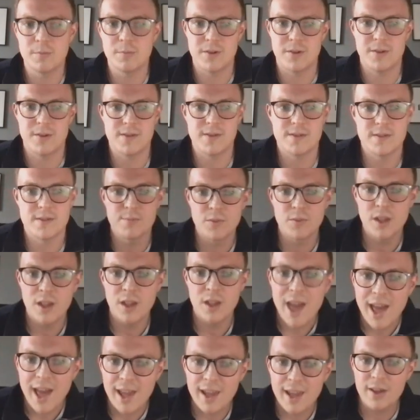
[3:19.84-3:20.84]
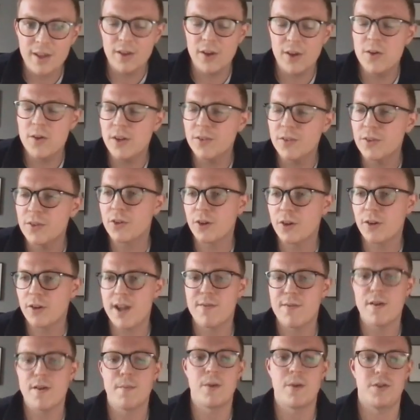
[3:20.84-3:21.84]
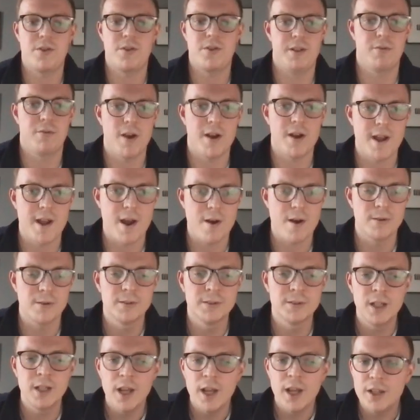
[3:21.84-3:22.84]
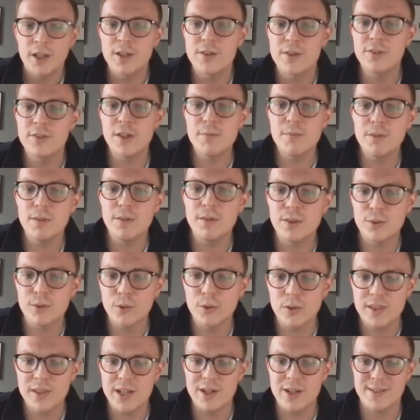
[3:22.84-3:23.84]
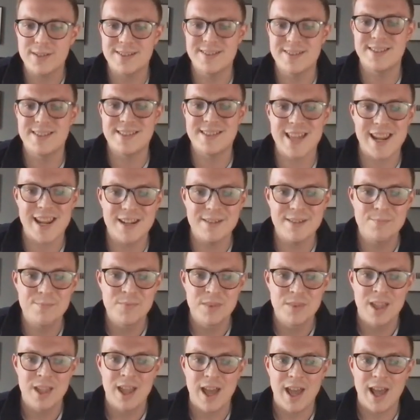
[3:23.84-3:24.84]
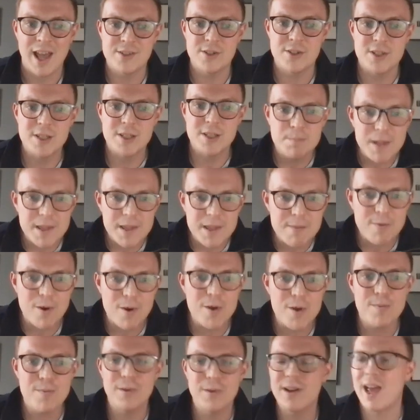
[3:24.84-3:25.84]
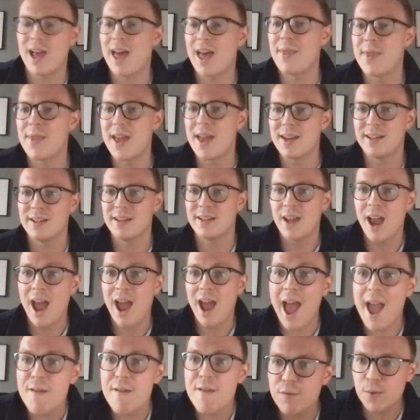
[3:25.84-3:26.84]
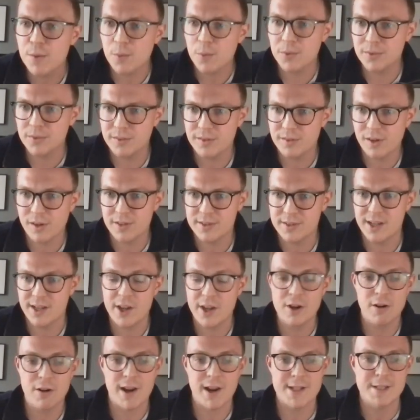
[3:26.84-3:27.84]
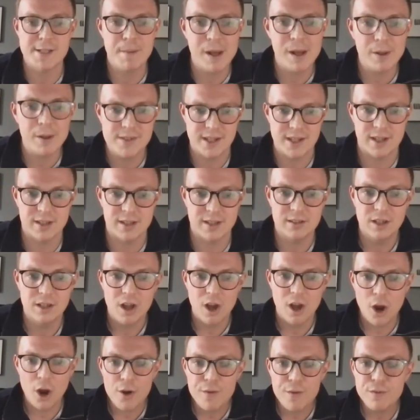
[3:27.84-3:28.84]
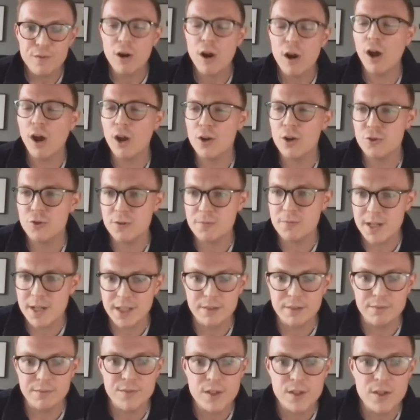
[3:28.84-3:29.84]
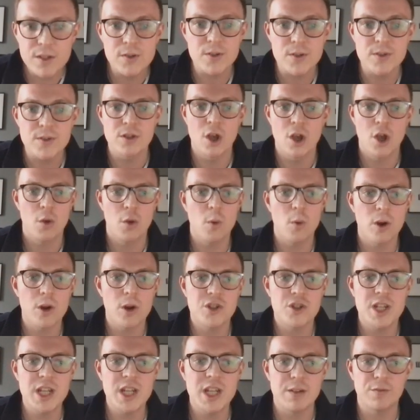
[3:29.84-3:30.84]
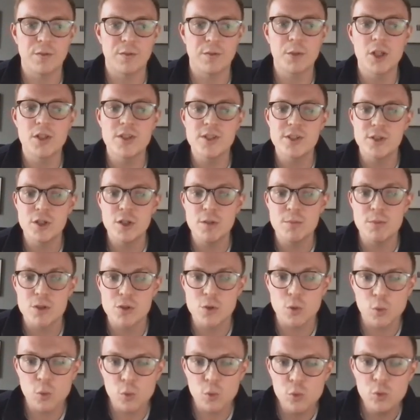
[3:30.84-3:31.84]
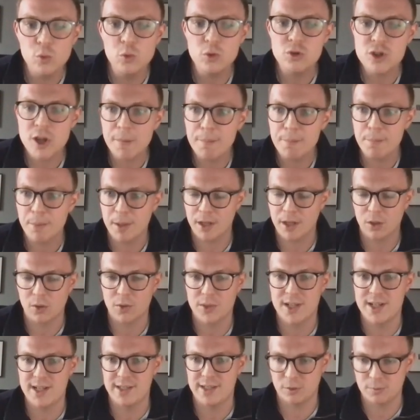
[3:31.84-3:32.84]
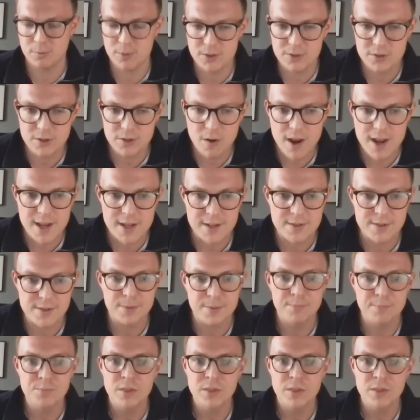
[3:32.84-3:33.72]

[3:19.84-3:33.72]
Moons. Hey, who doesn't crave a mochi right now? Consumers thought they looked insane as you split them open, and then everyone started a craze about it. Over 100 million views were achieved from consumers all jumping on the Little Moons craze.